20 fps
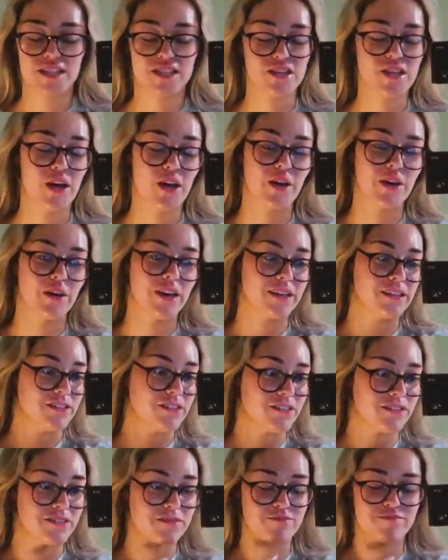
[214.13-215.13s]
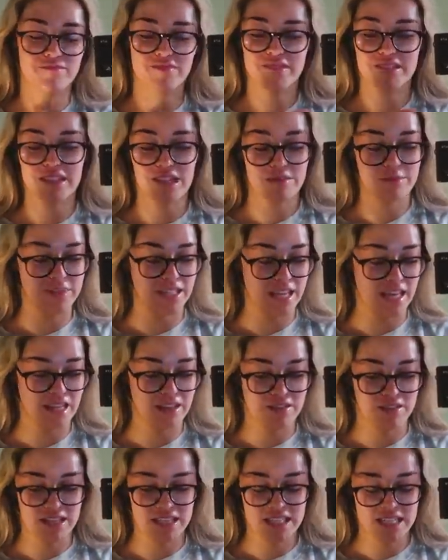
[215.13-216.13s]
so I just slept
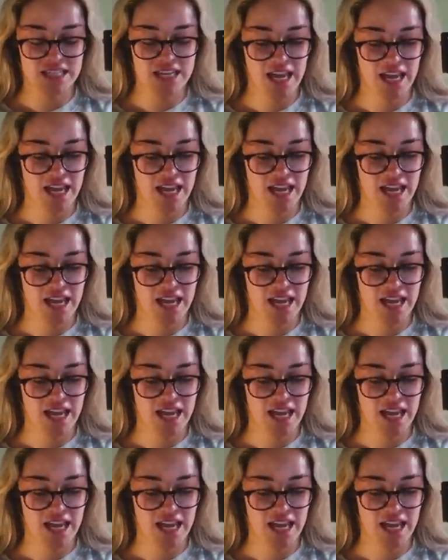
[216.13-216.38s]
again the rest of the